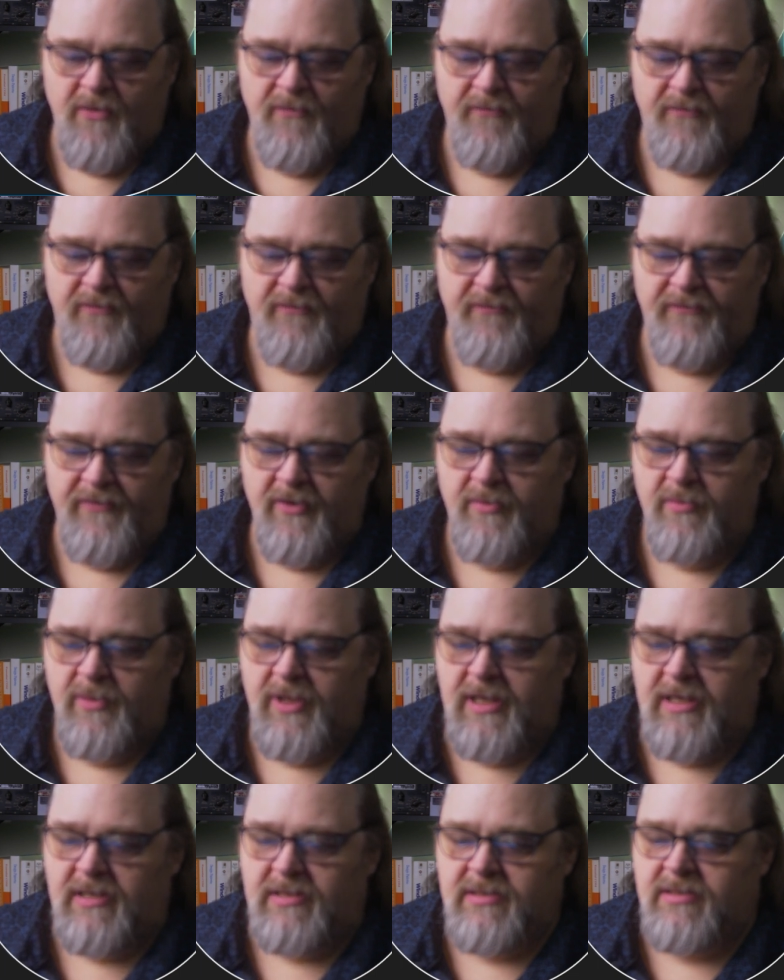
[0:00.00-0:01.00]
for
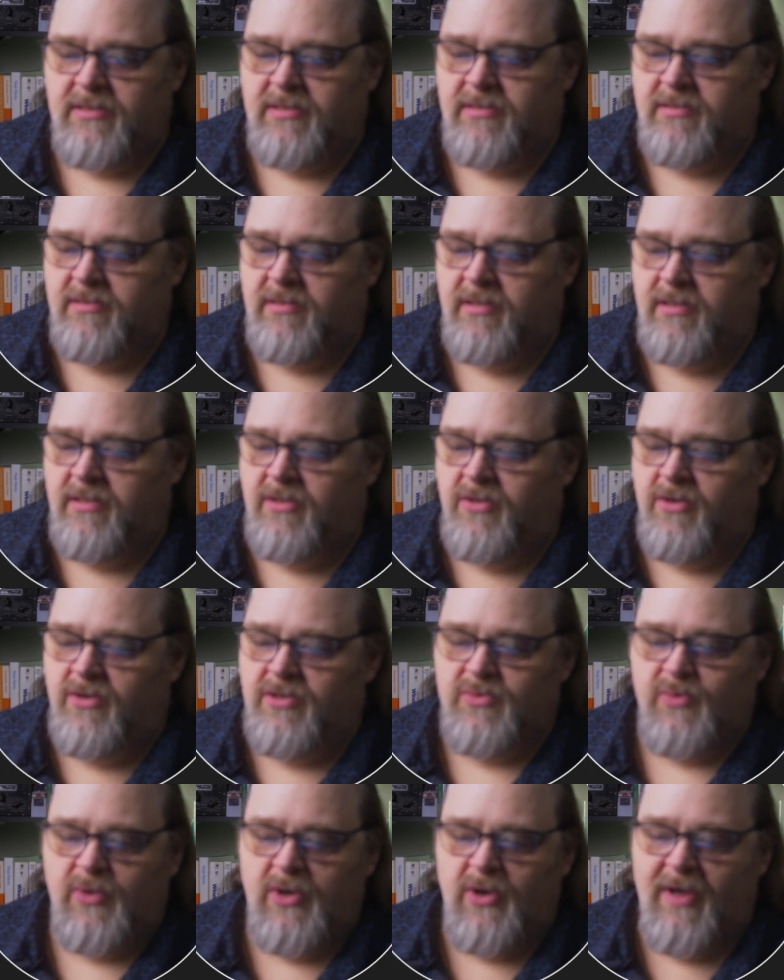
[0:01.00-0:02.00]
FilmList. And you
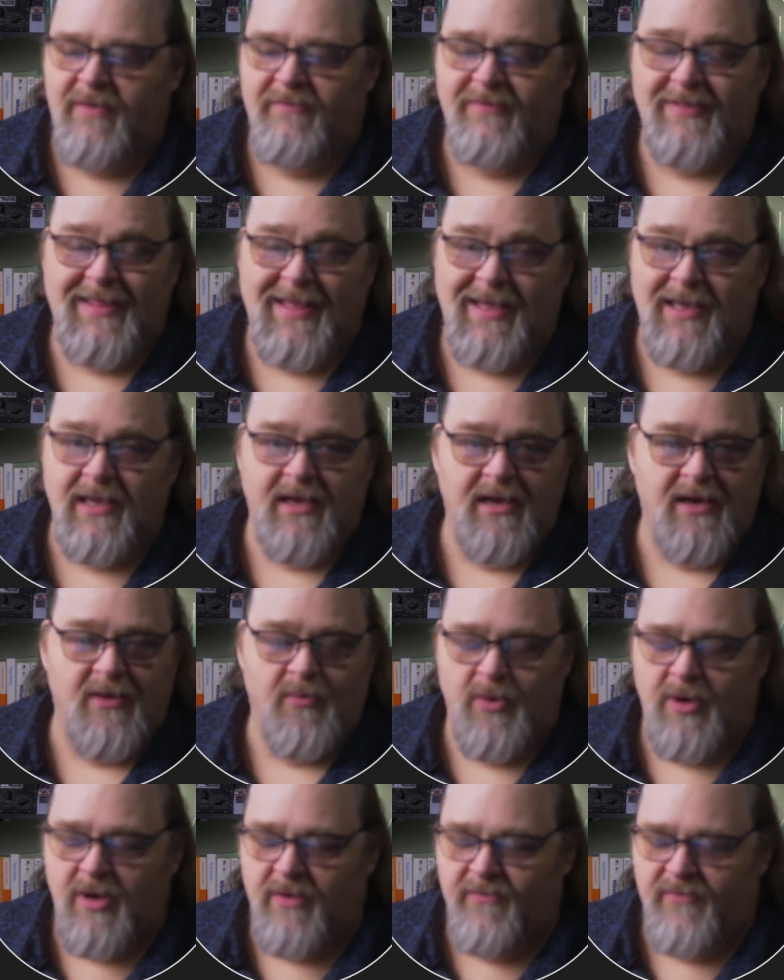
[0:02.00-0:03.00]
notice we don't have a lot here.
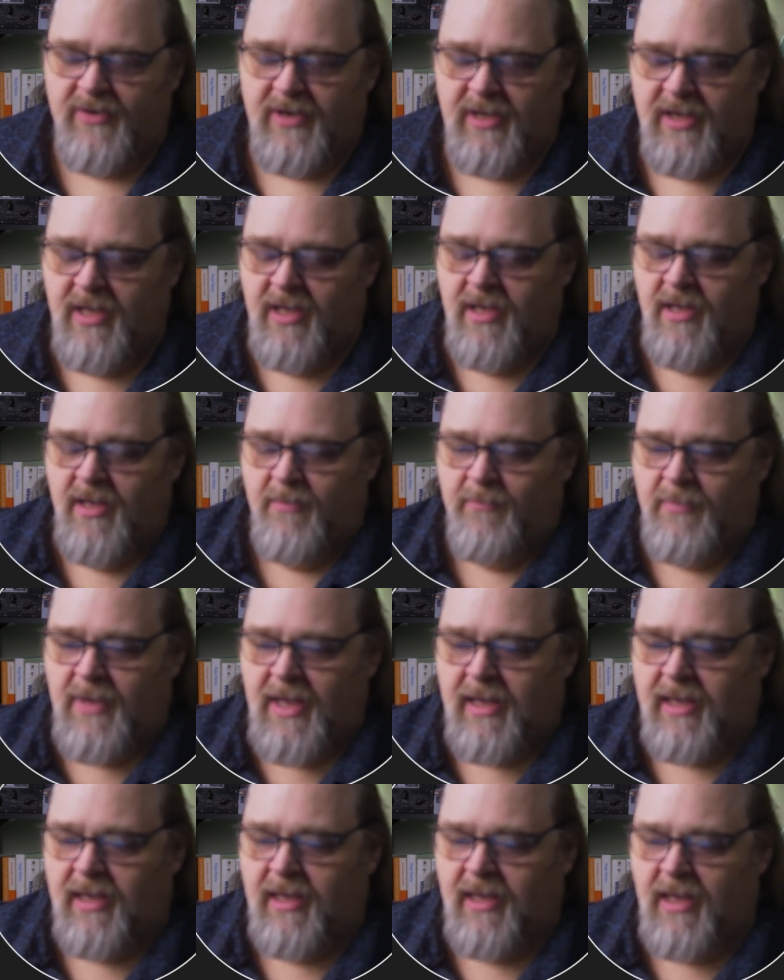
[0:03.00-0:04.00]
We don't have any
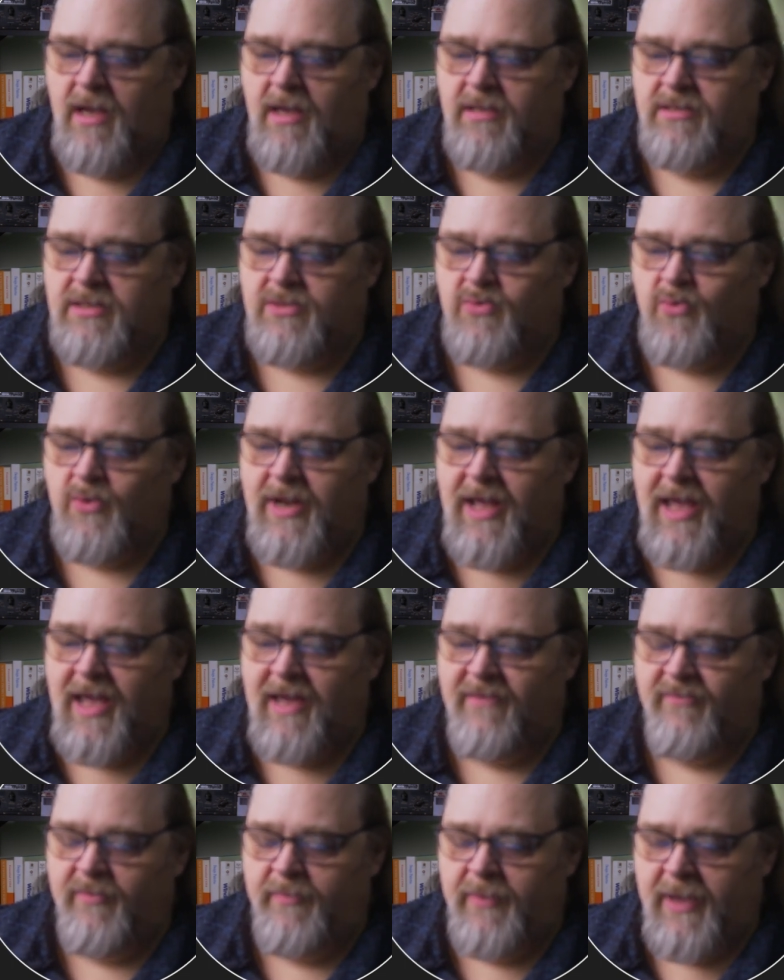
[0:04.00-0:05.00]
backing. I just want to
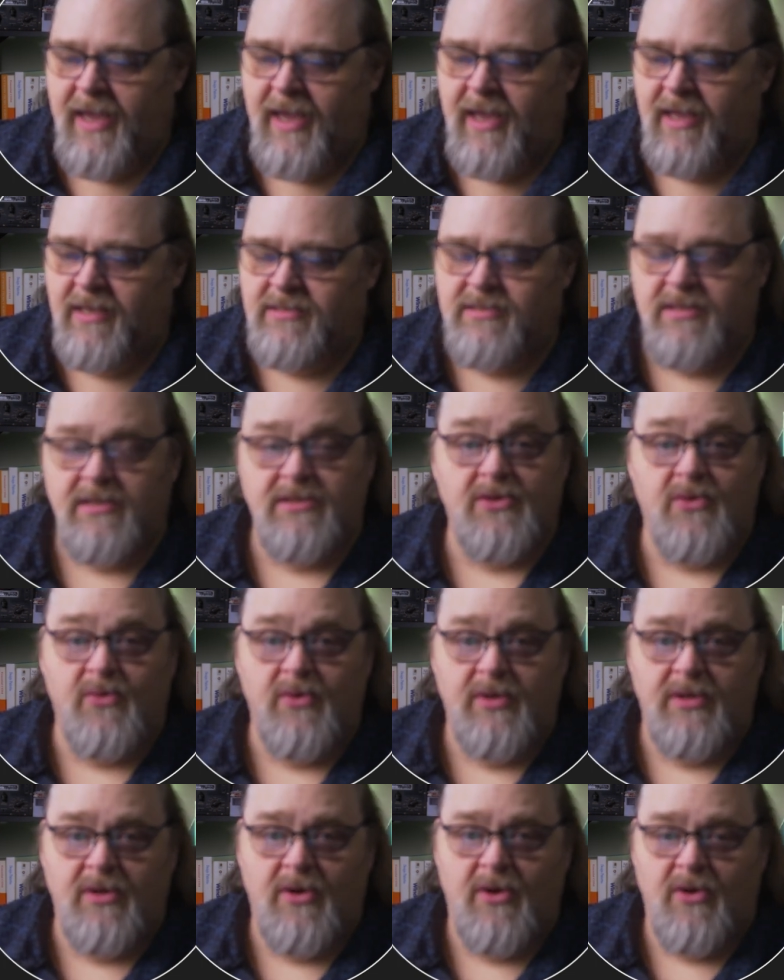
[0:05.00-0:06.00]
have a page that's
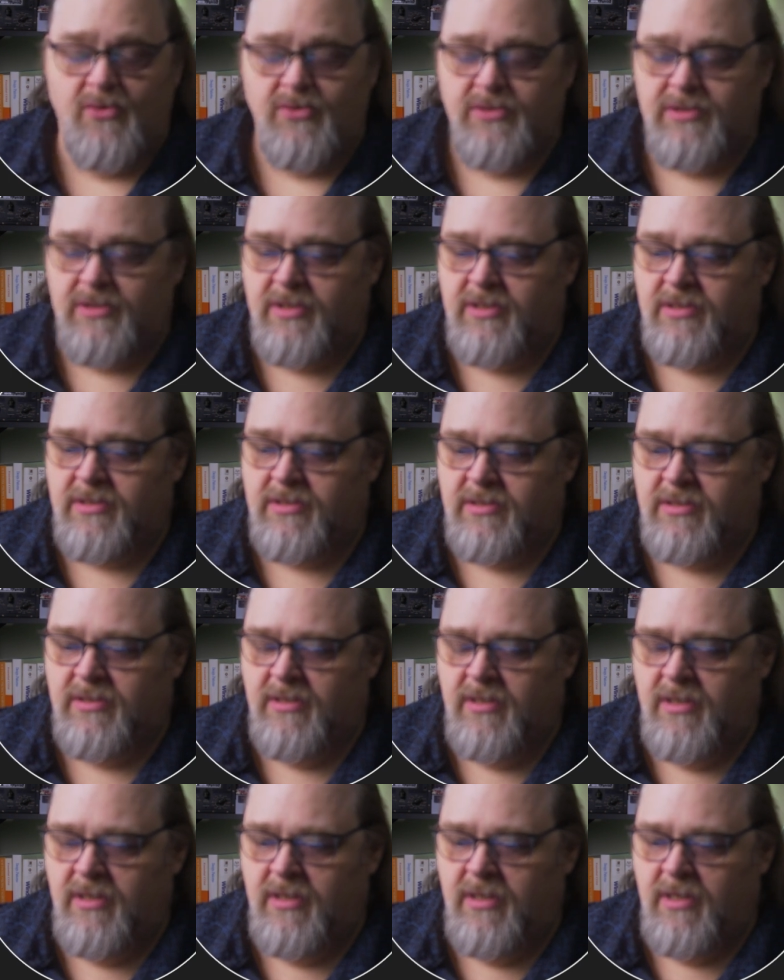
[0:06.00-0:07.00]
going to host this.
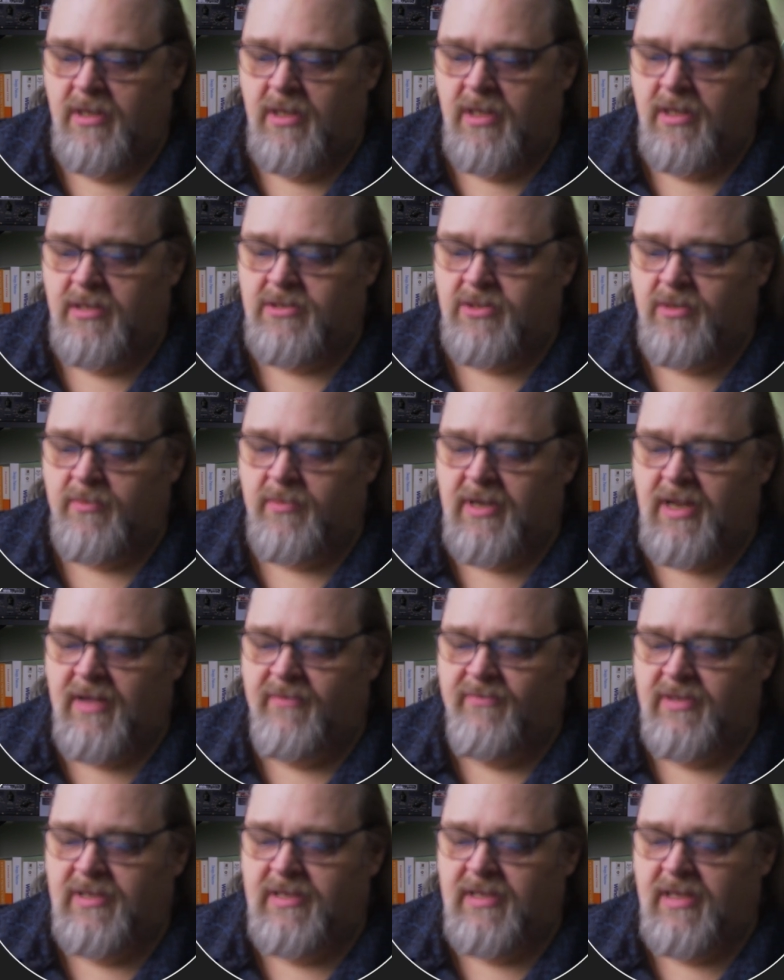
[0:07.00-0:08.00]
And so I'm going to
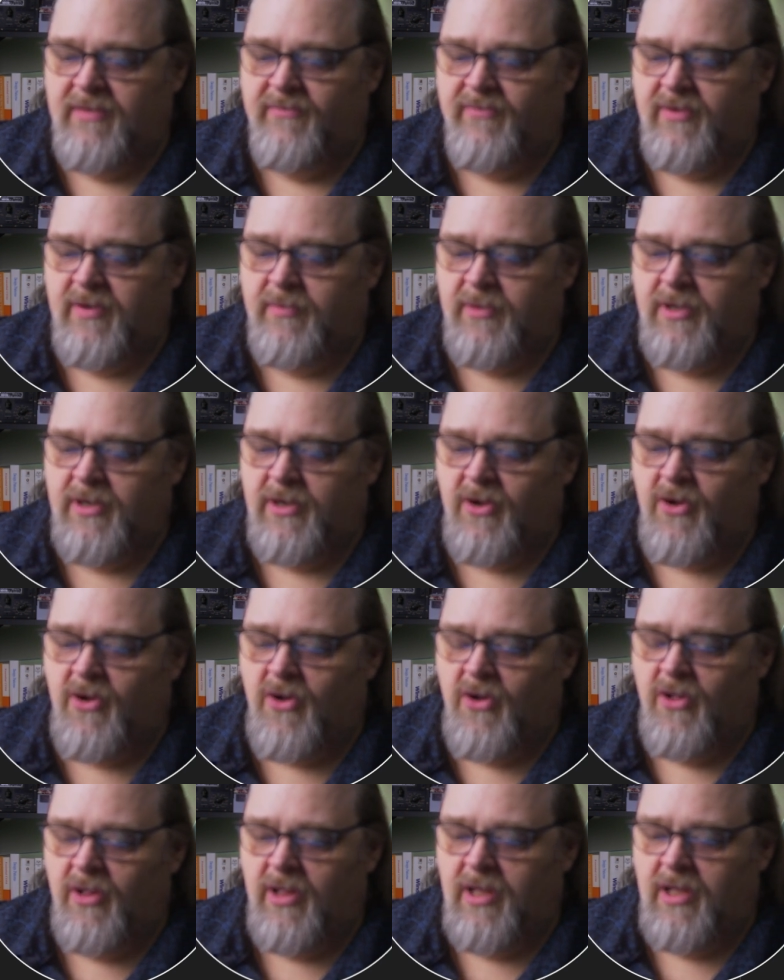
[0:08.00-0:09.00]
have a div, and I'm going to
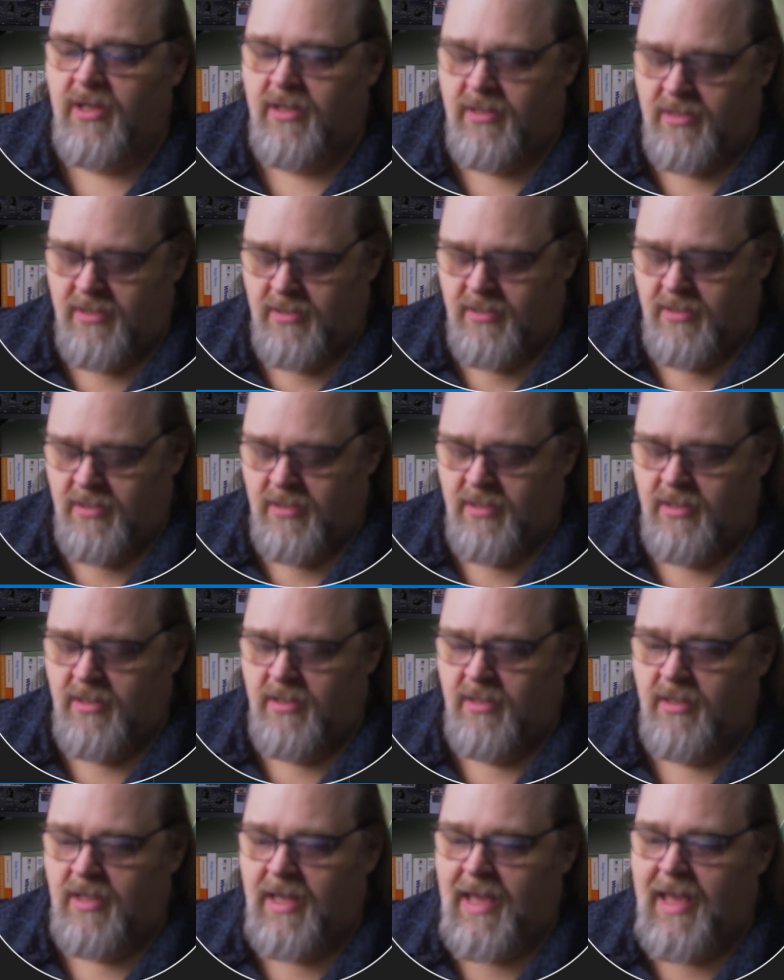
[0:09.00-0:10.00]
call it
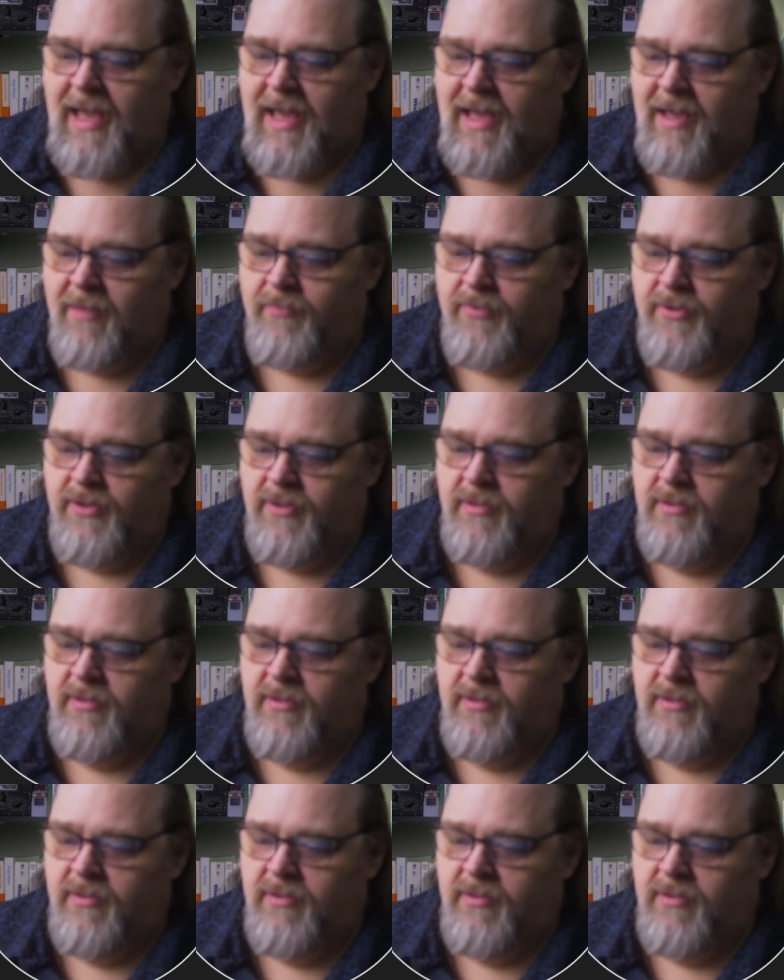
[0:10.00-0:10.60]
app.